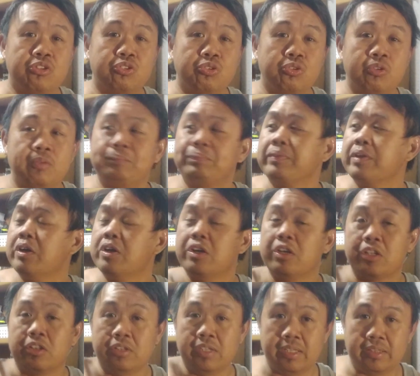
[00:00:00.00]
So
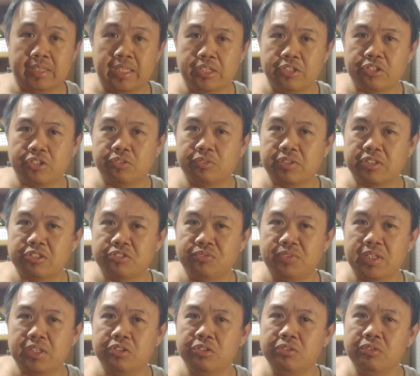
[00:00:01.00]
Nintendo Switch
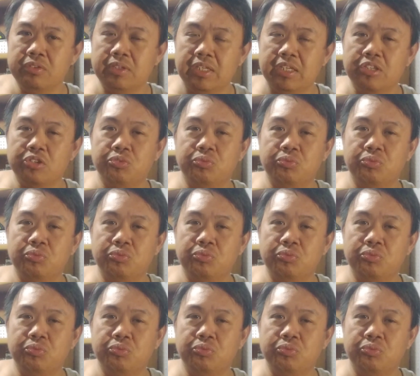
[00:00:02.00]
V2